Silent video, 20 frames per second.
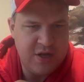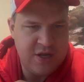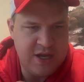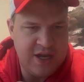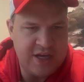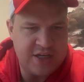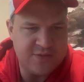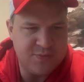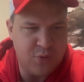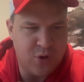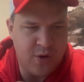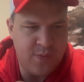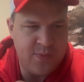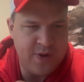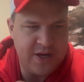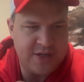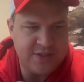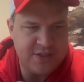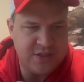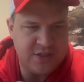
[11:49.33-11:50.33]
He has more
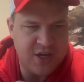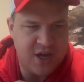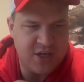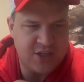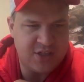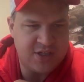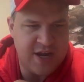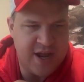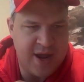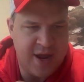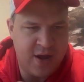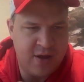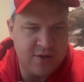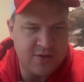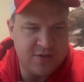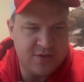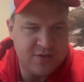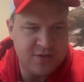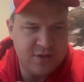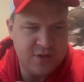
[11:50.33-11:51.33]
picks than
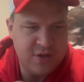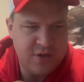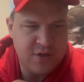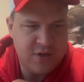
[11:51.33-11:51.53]
touchdowns.